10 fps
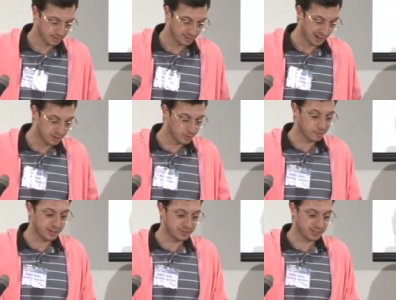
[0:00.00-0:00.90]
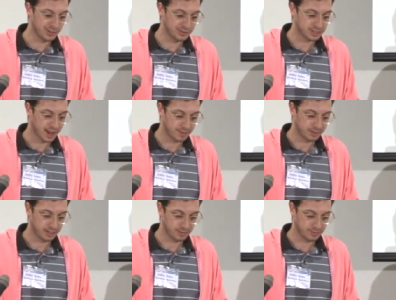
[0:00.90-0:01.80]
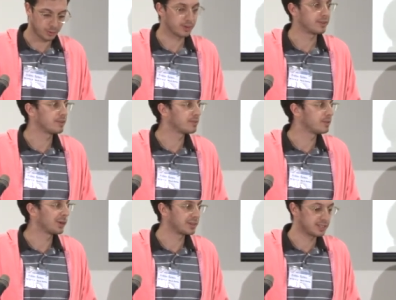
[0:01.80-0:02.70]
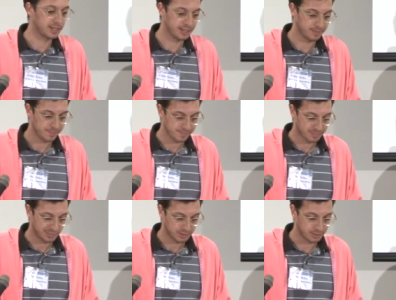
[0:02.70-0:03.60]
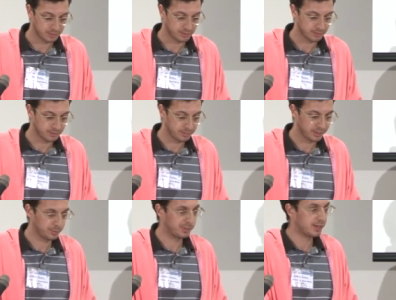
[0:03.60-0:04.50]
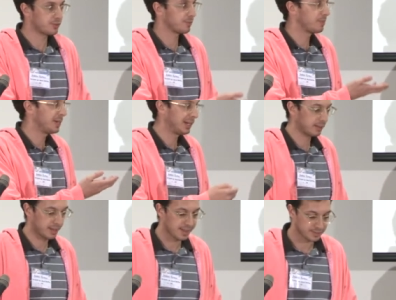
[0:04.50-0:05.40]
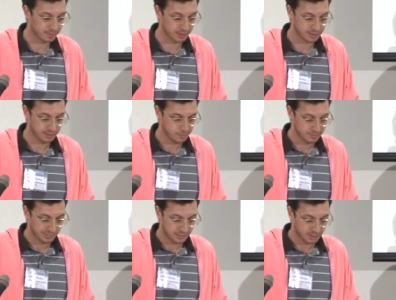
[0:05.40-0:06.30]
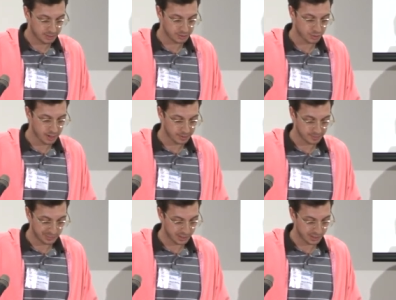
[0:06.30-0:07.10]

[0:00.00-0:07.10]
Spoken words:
Andrea Richey, who's an advocate for queer youth in New York City, who we had the pleasure of meeting last month in Detroit,